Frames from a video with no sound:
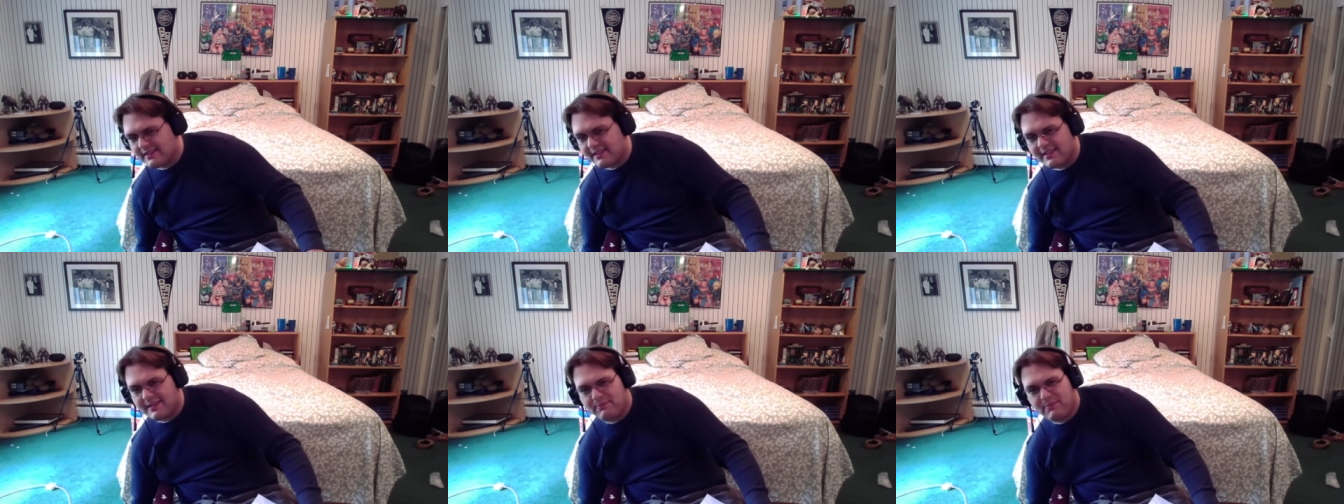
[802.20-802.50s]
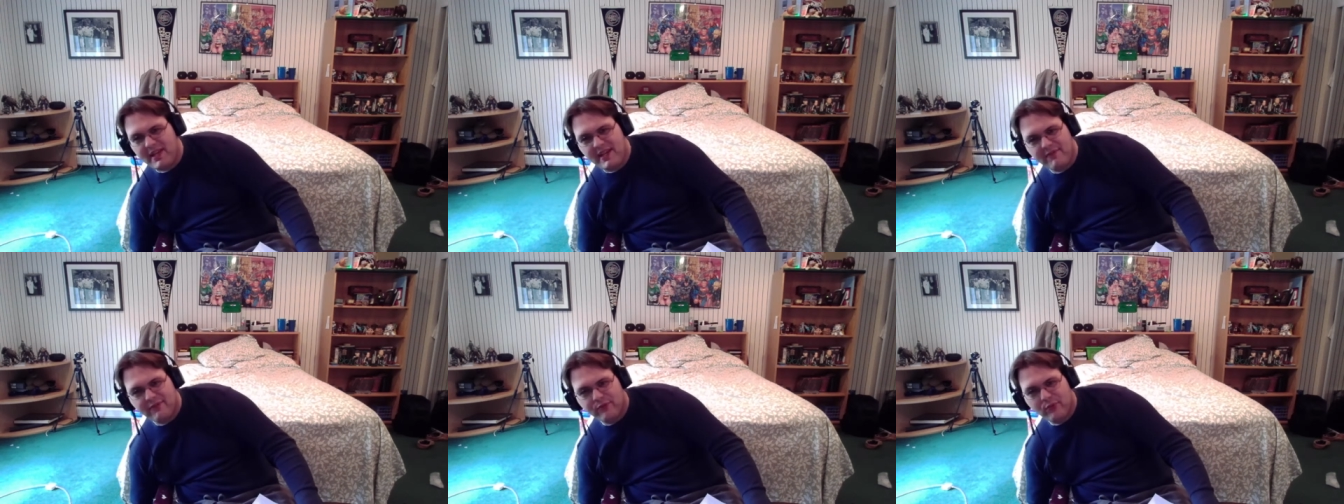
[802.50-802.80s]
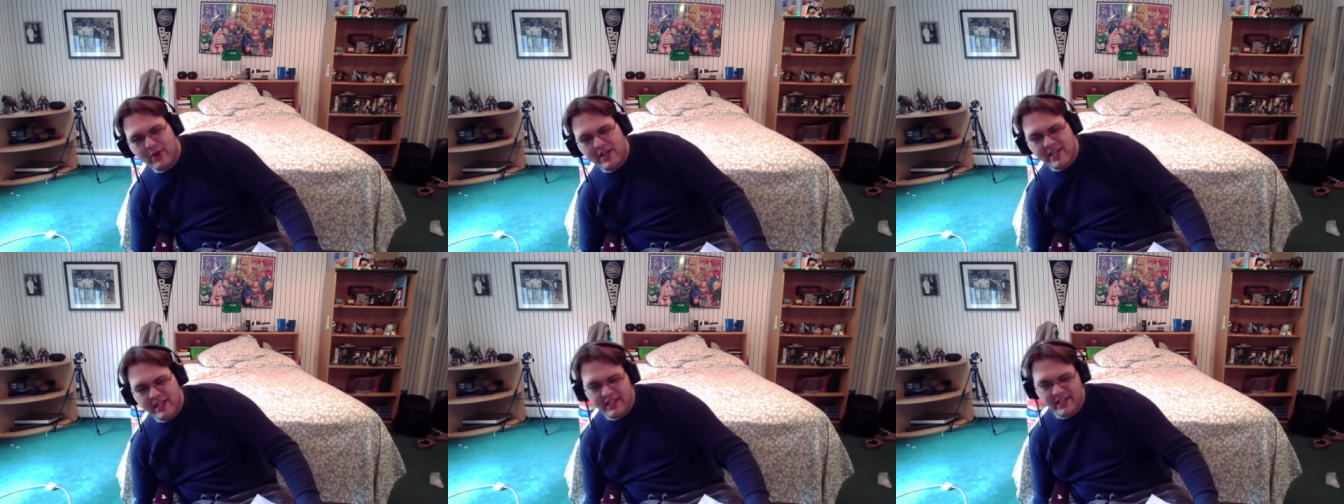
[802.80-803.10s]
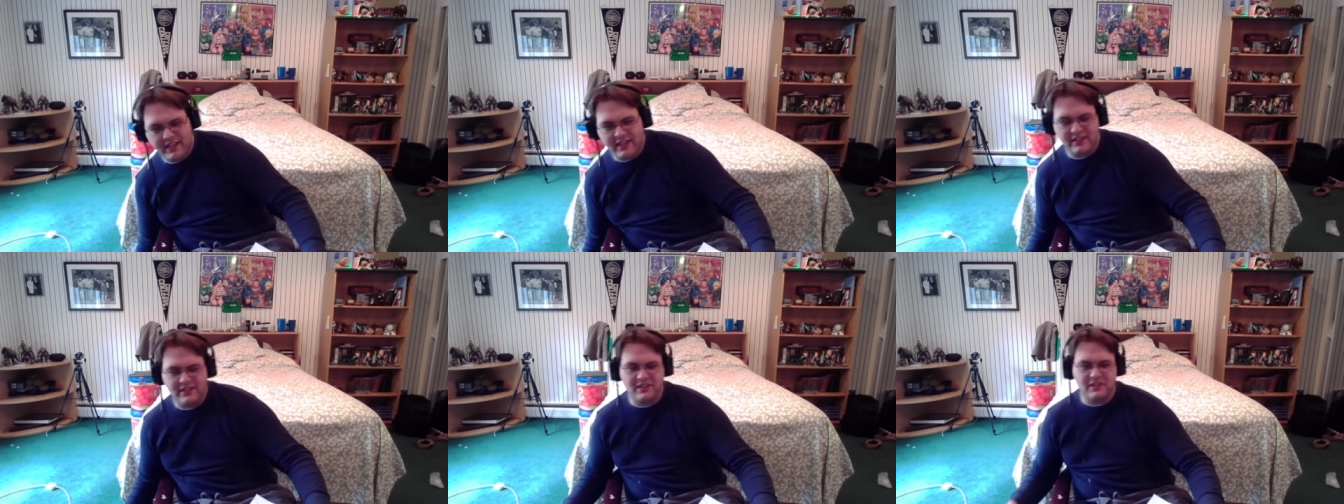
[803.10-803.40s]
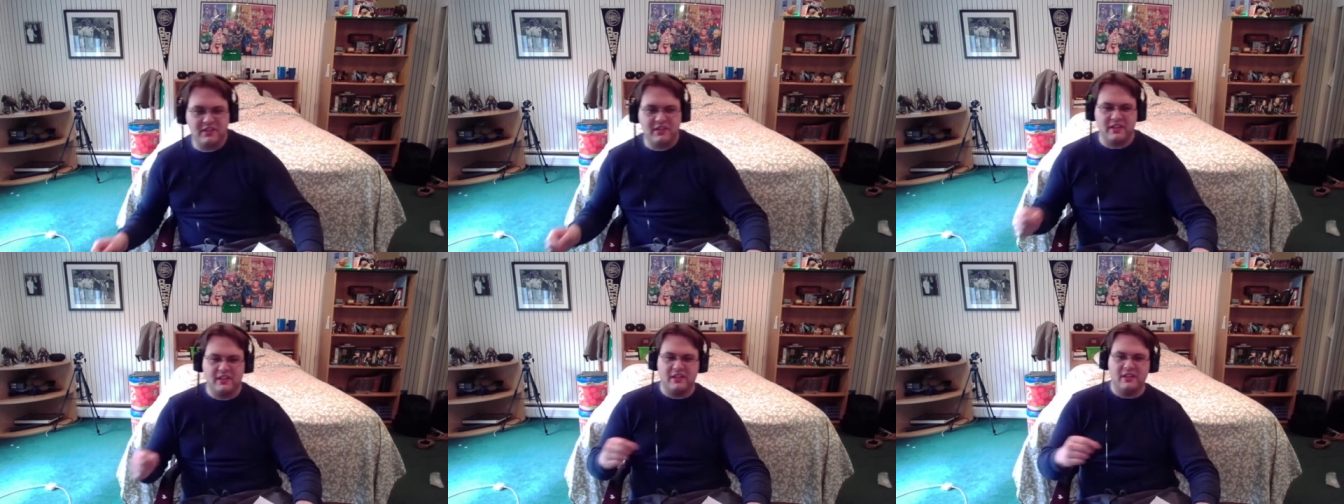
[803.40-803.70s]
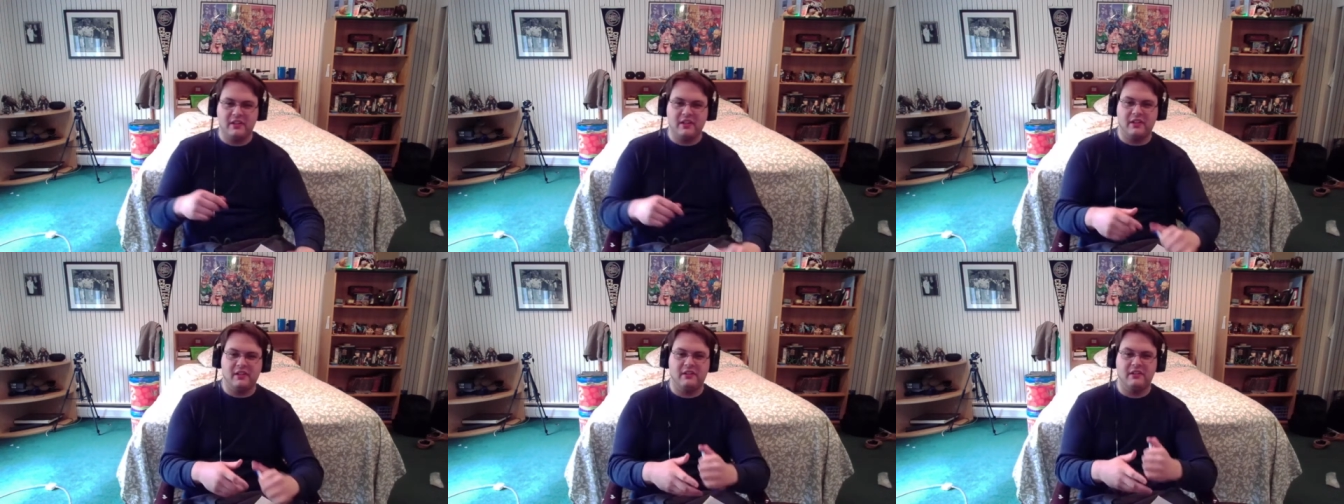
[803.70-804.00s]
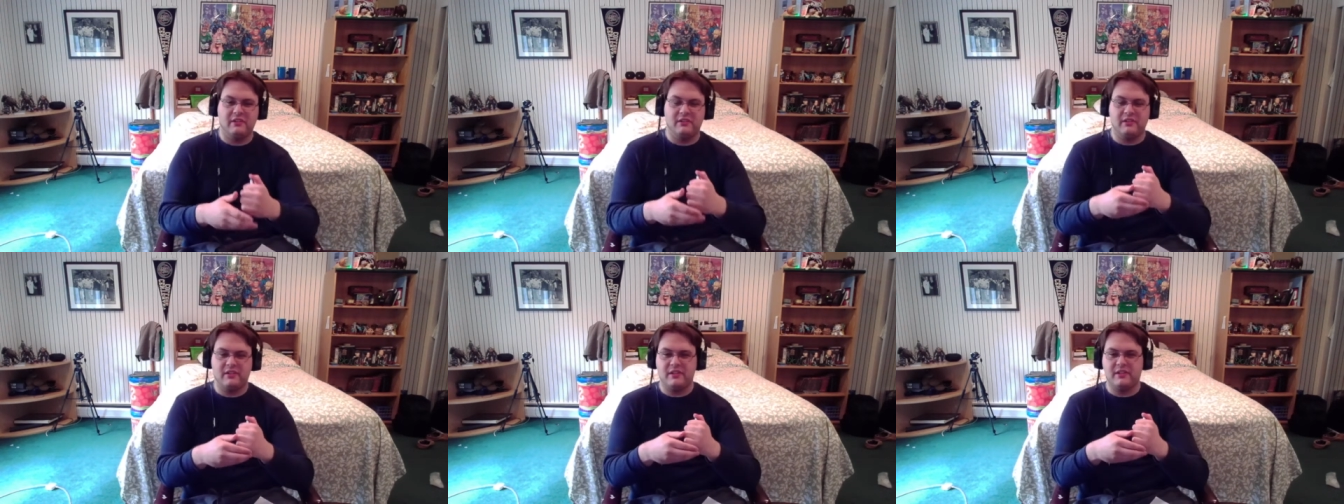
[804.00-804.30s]
the speed freak, and
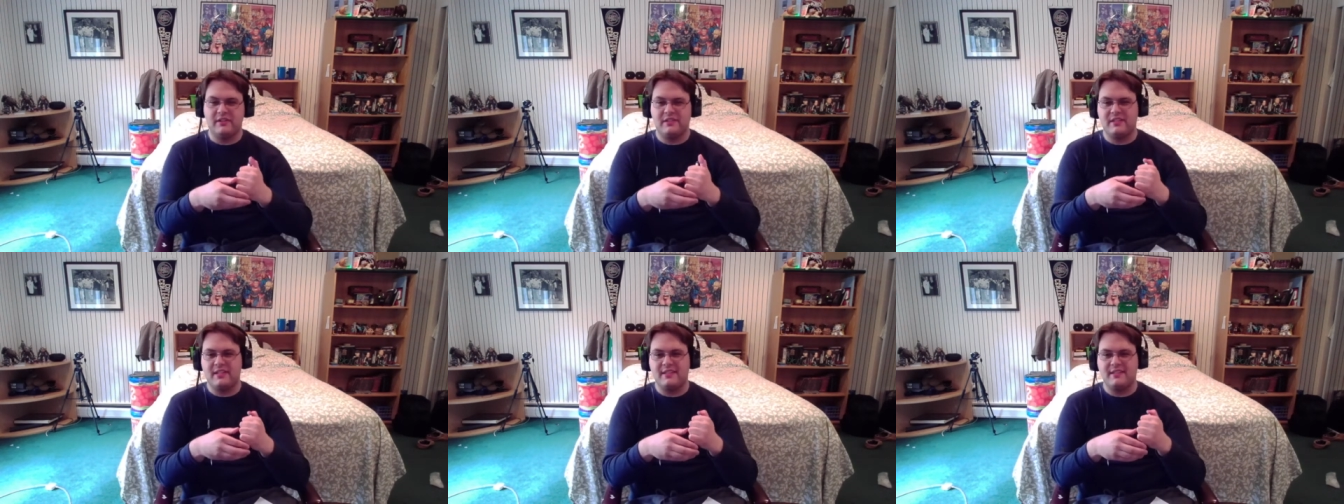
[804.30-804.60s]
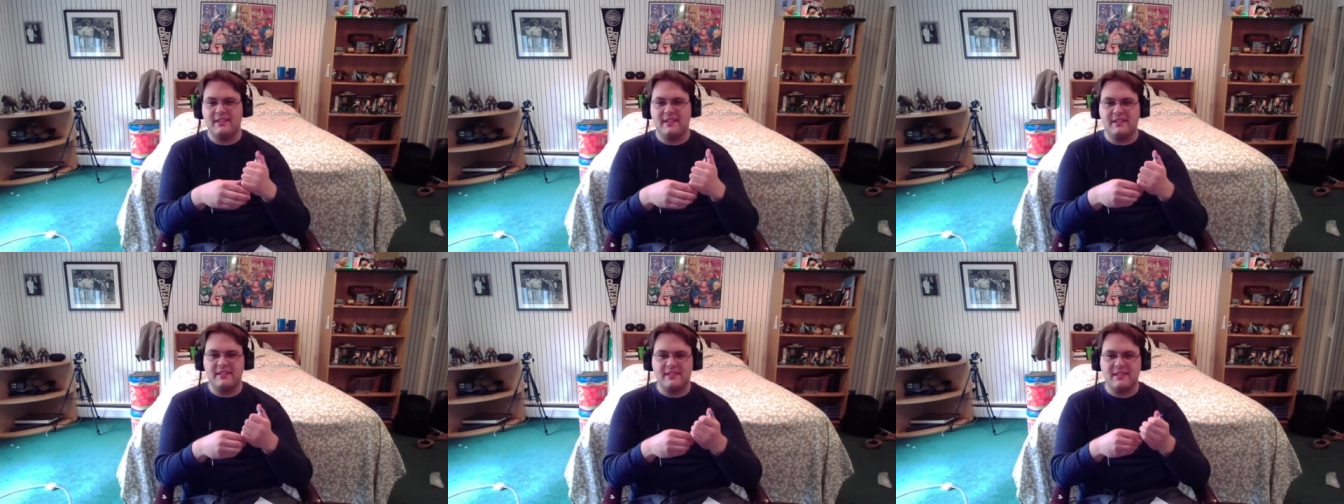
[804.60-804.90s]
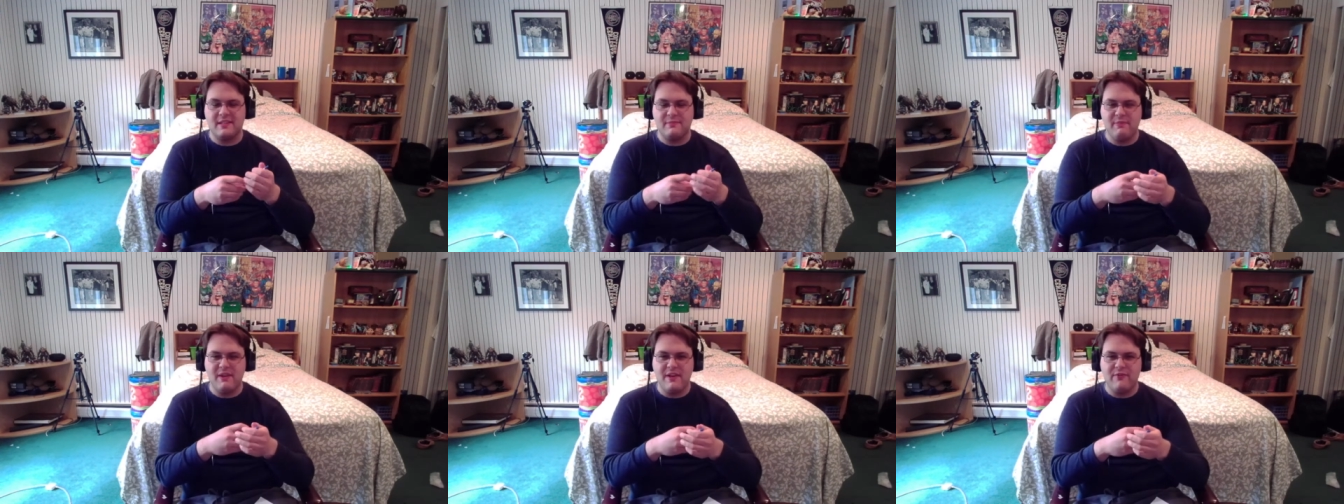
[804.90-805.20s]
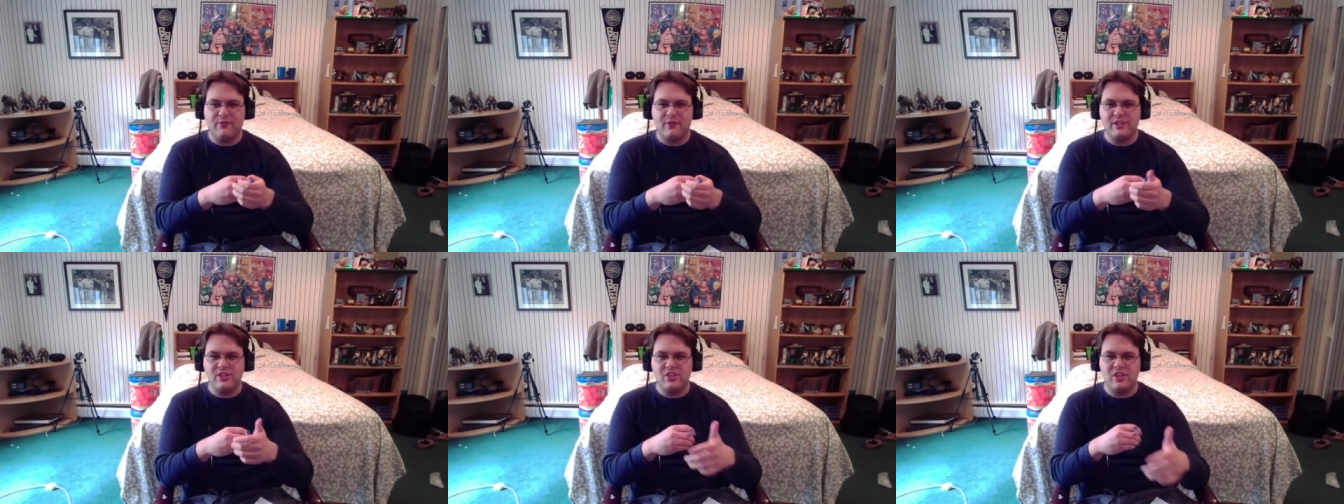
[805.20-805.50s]
since Senna's the speed freak,